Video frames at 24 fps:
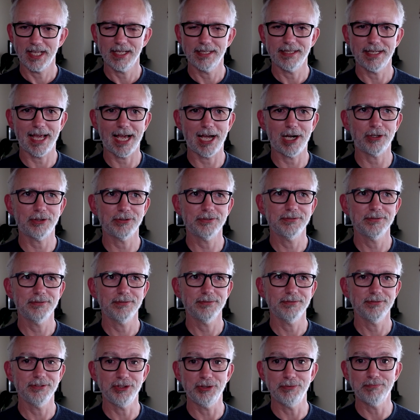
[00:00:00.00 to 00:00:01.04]
Now,
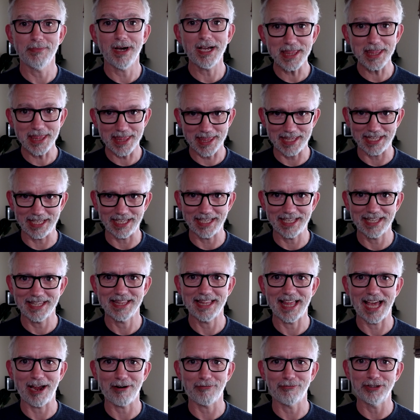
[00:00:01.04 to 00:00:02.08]
you might think
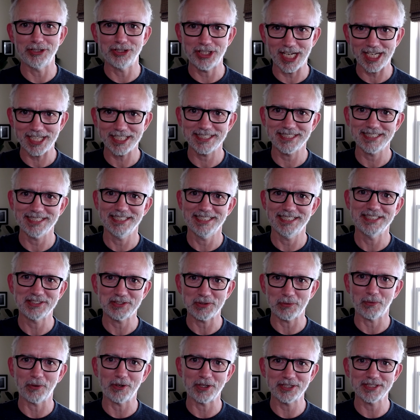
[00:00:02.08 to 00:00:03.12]
that reject is
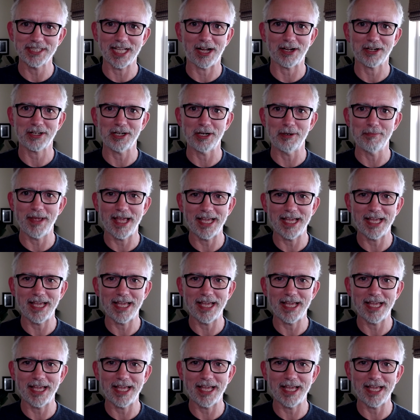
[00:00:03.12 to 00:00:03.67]
the worst outcome.